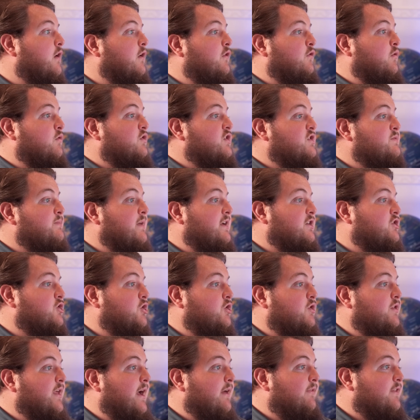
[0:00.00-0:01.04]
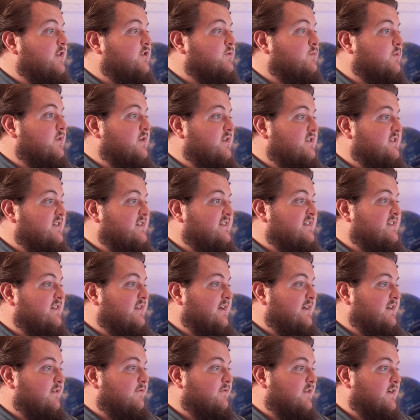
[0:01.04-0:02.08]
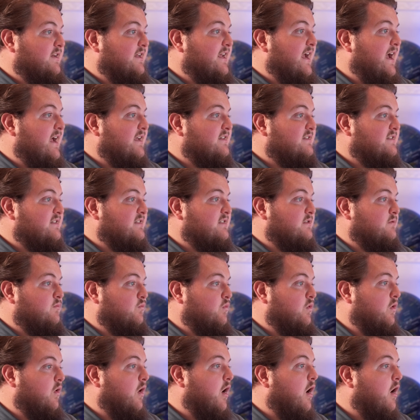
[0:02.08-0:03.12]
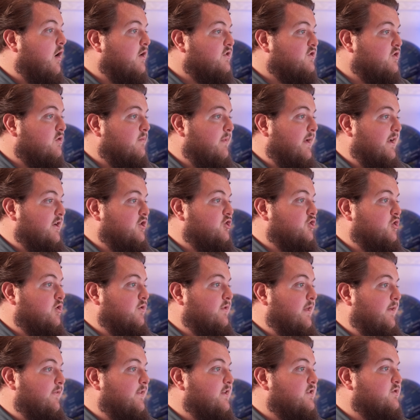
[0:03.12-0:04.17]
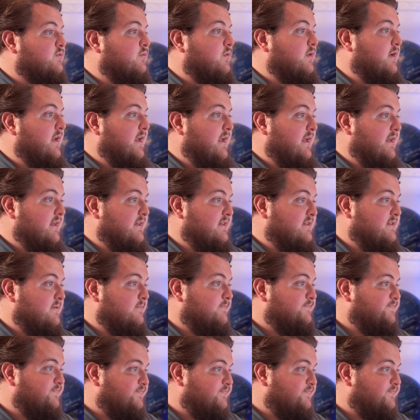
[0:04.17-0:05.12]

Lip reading: So we'll just make sure that this one is selected for guests. We'll also make sure that this one is